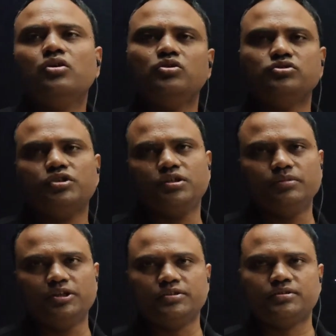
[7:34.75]

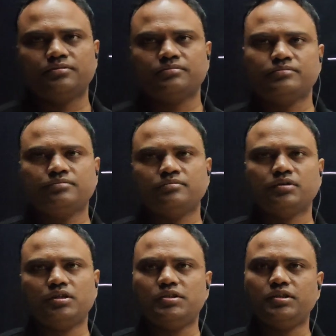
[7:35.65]
conjugate base.
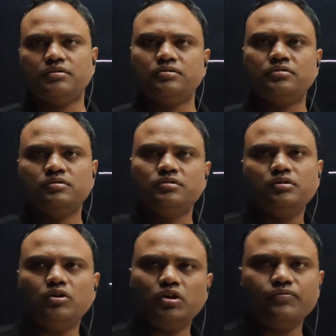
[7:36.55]
Clear,
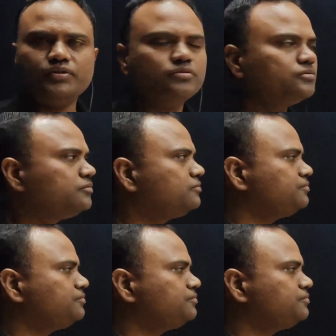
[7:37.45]
all of you?